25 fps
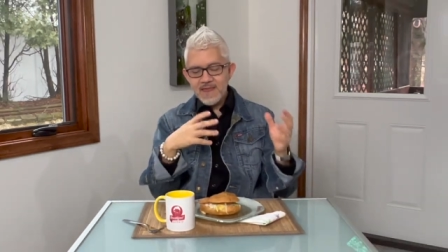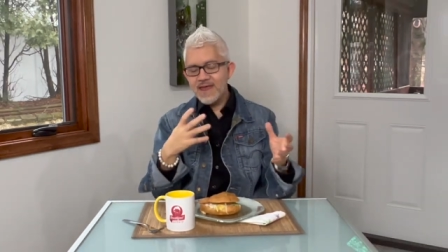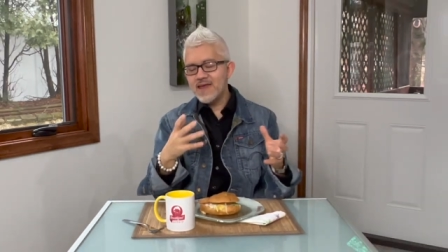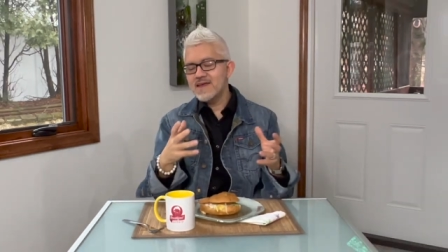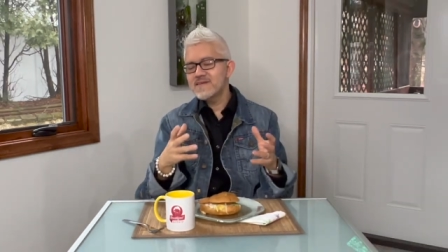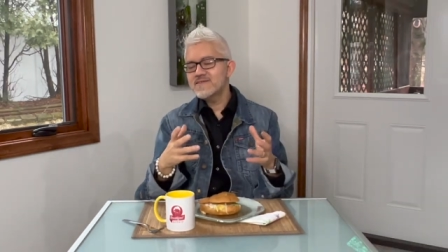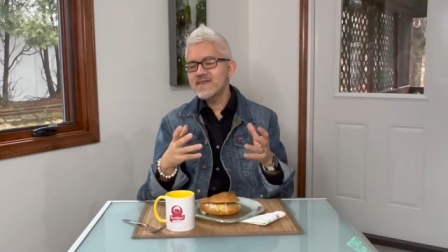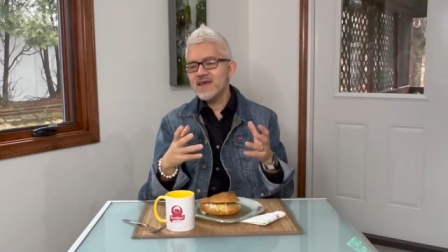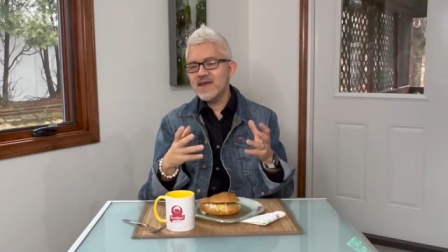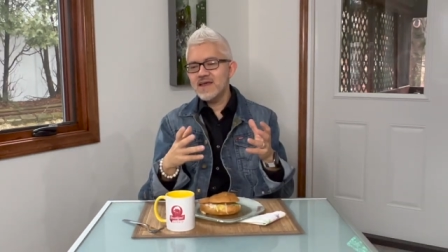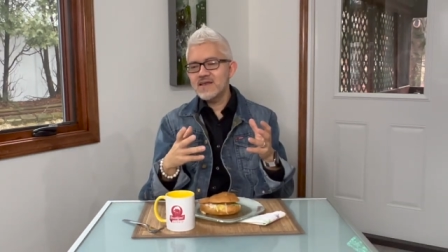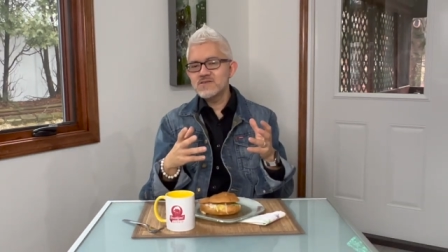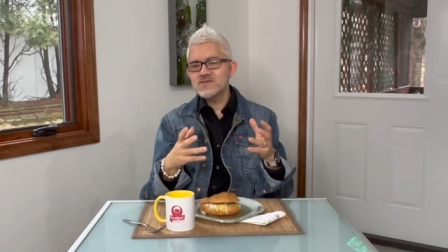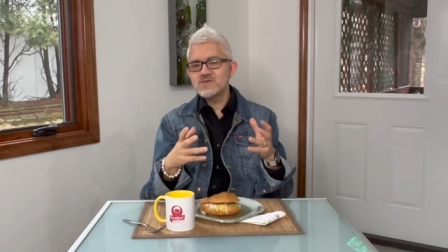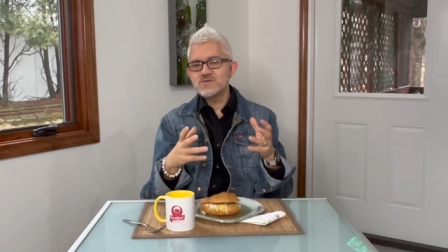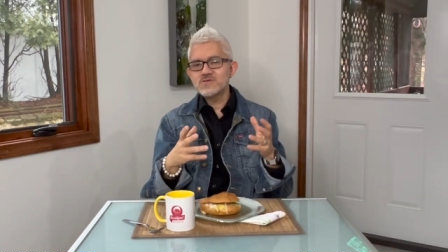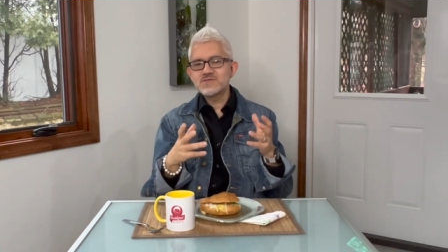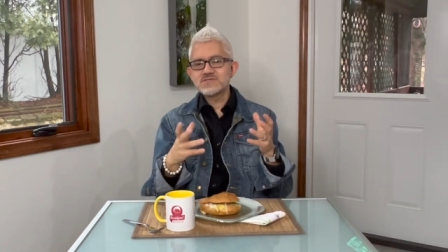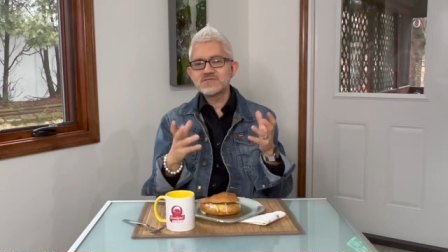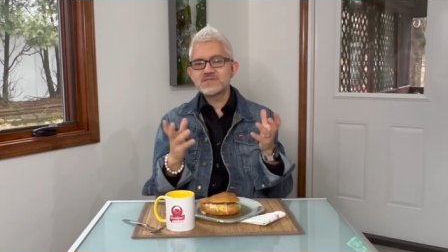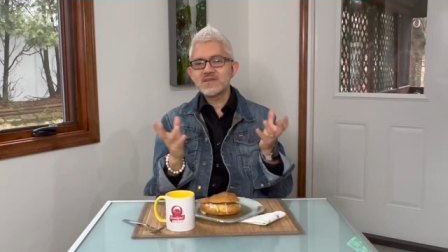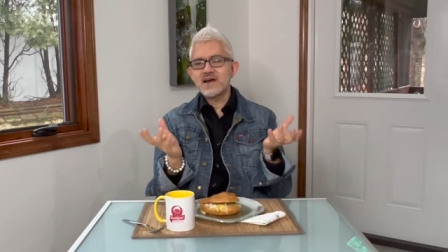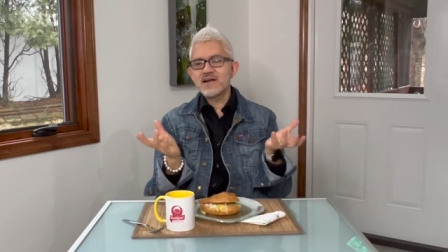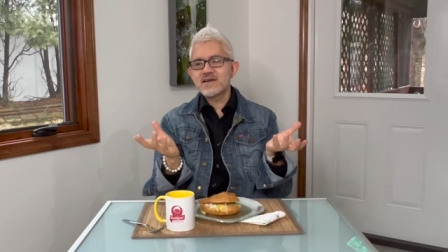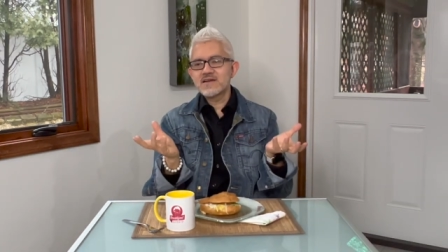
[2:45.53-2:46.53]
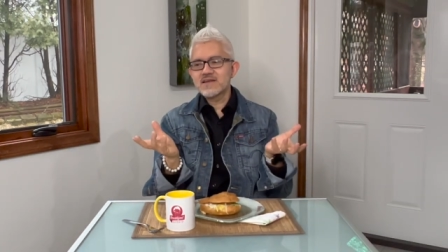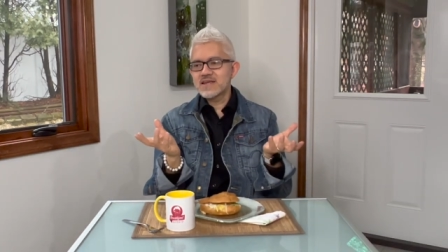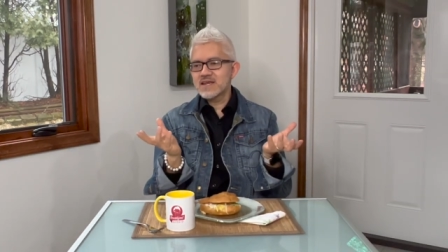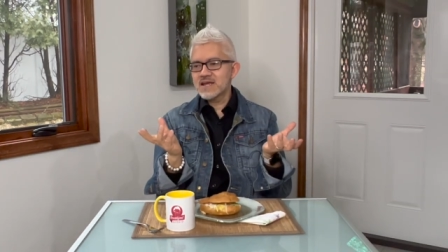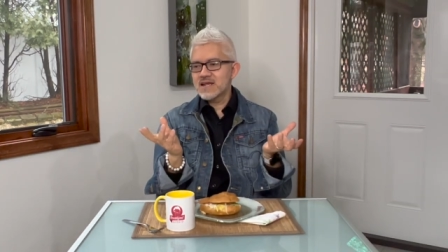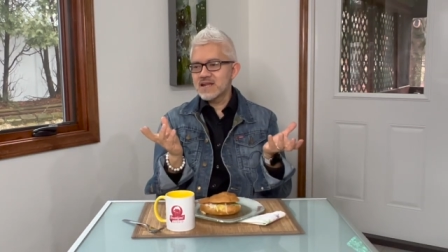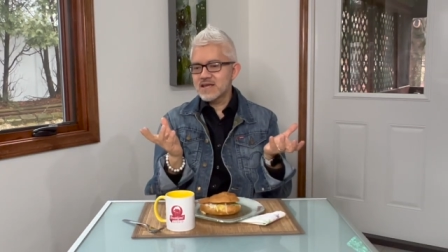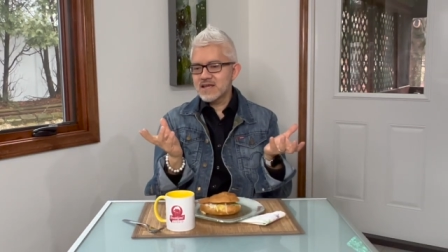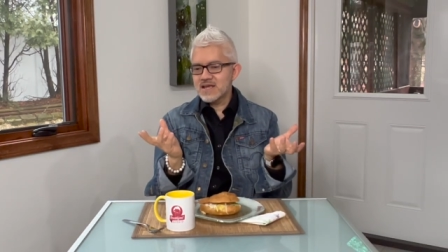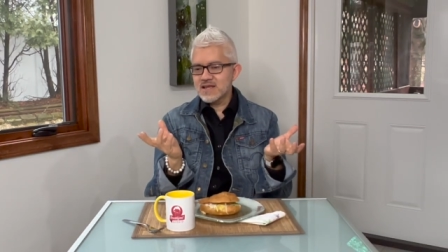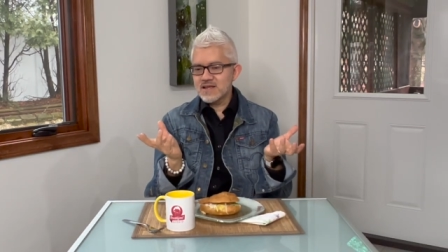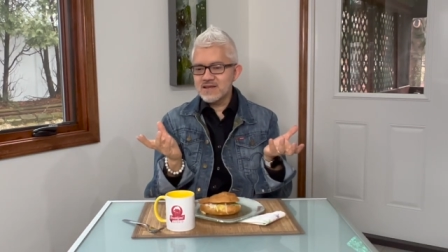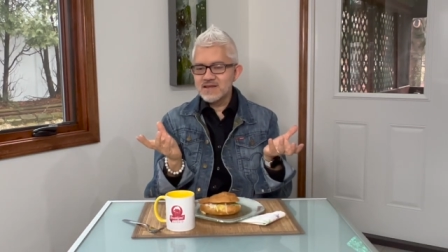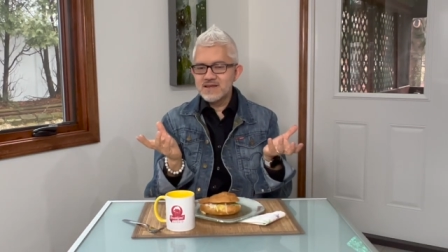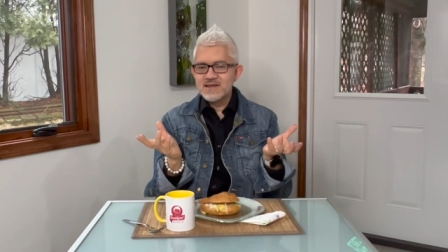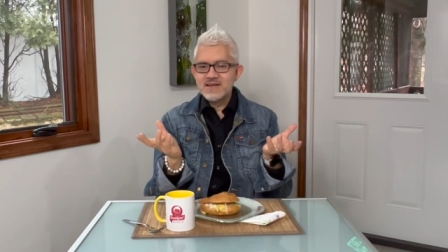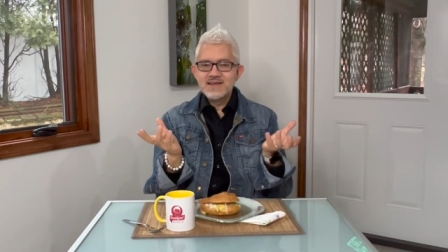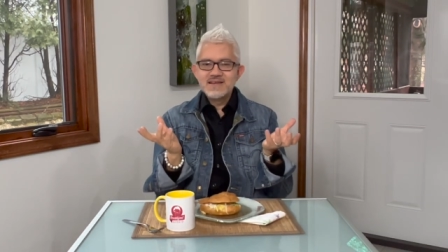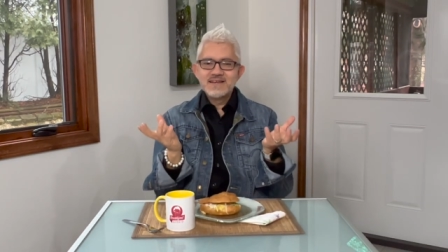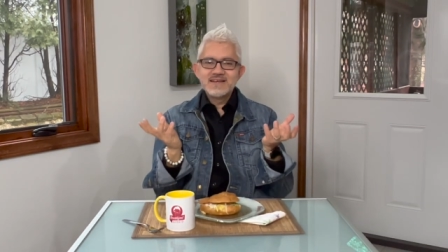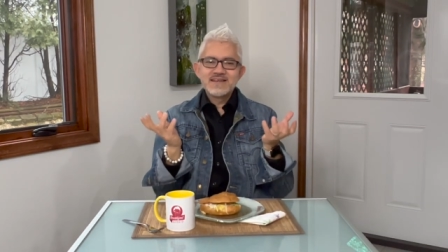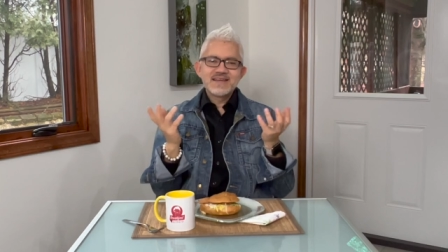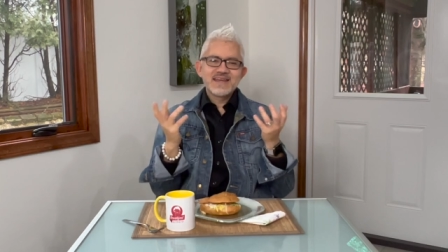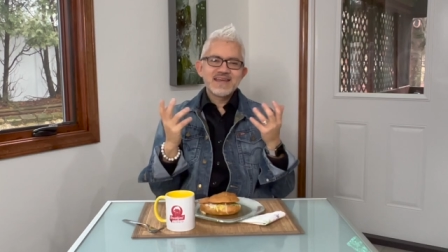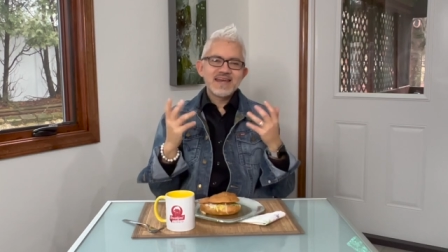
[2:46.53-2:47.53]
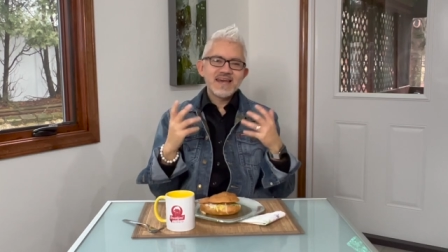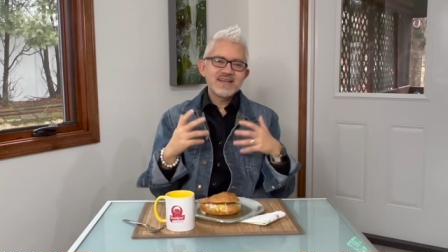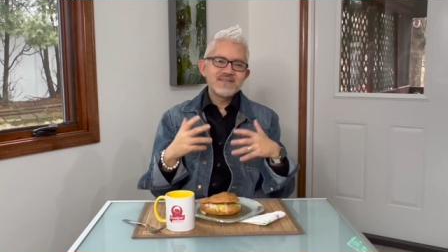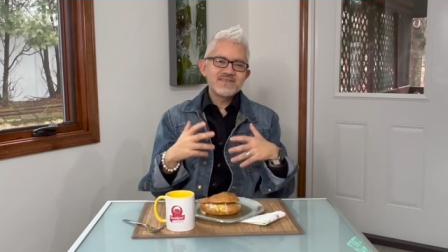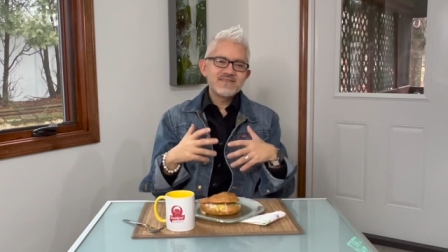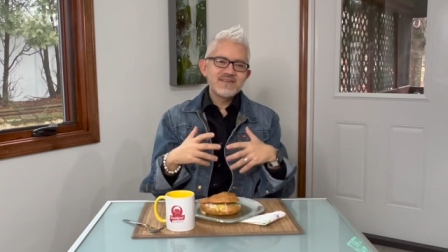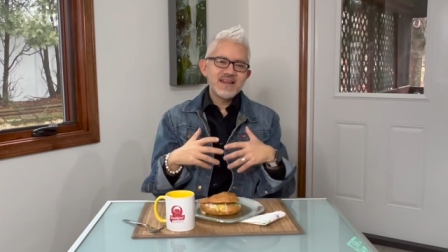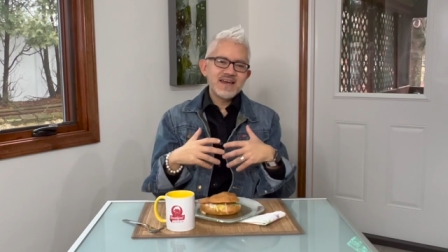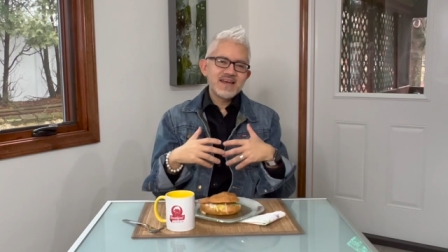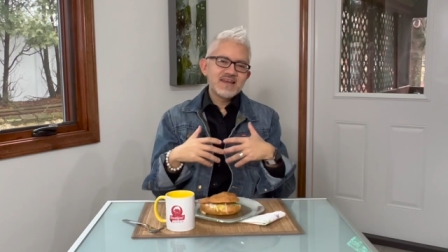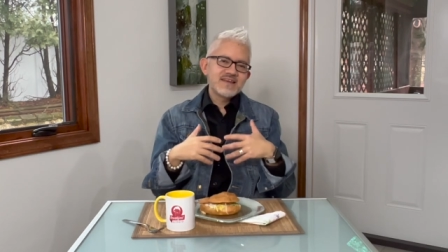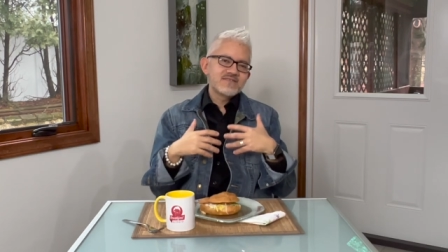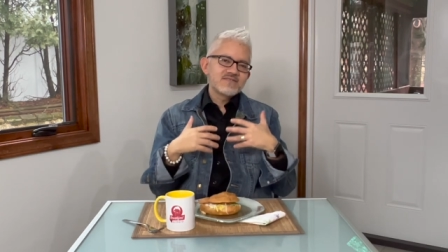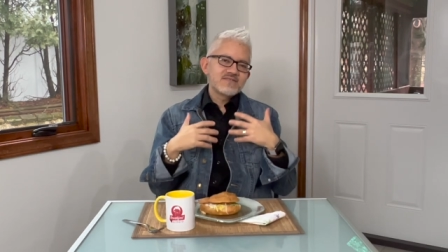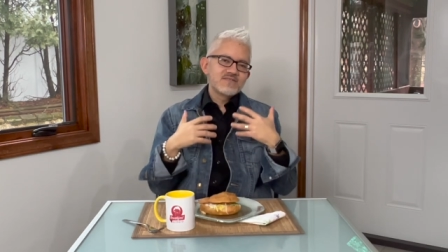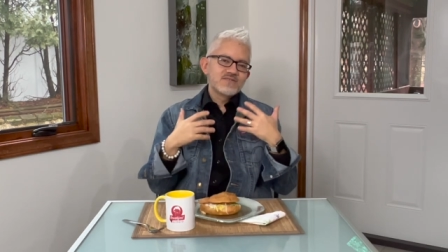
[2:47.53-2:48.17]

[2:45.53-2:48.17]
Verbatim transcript: and then you start getting kind of like